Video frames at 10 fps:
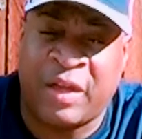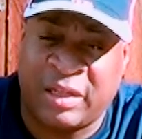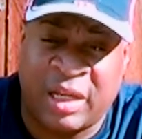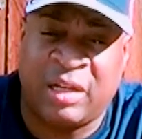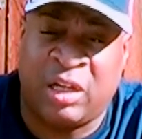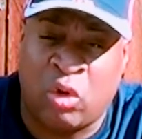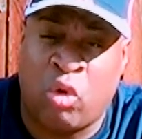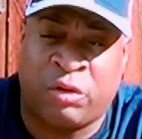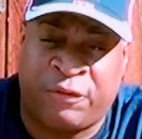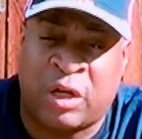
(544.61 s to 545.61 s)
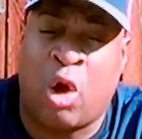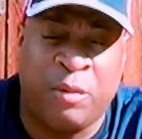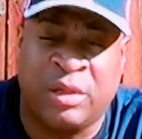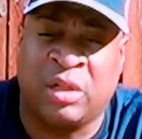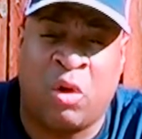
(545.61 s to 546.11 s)
think that in order for
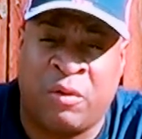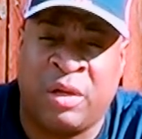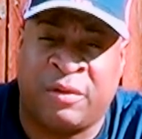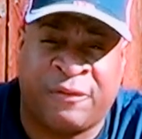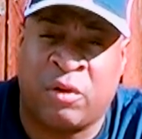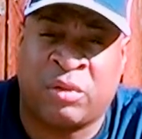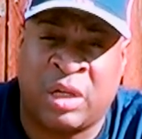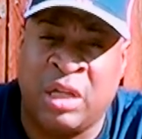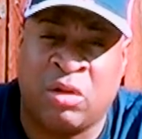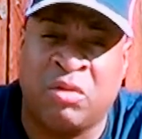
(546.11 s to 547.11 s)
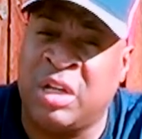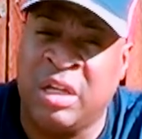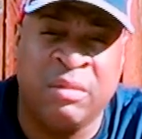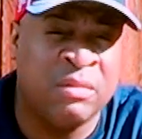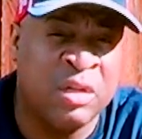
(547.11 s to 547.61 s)
Kobe to go any further, he's going to
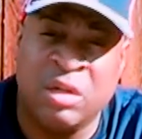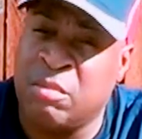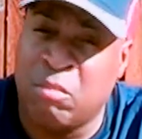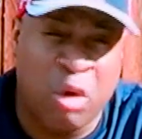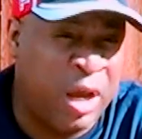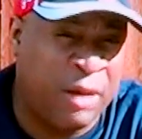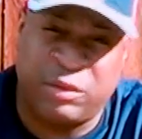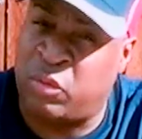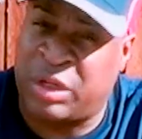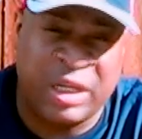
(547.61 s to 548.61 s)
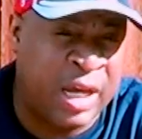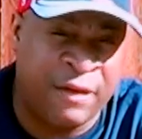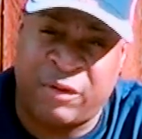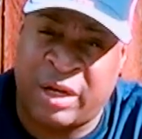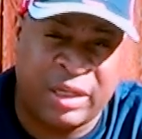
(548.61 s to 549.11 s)
need more help than what he
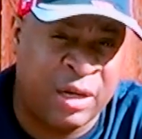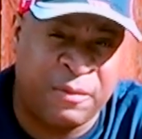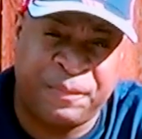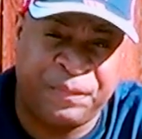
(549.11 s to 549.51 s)
has right now.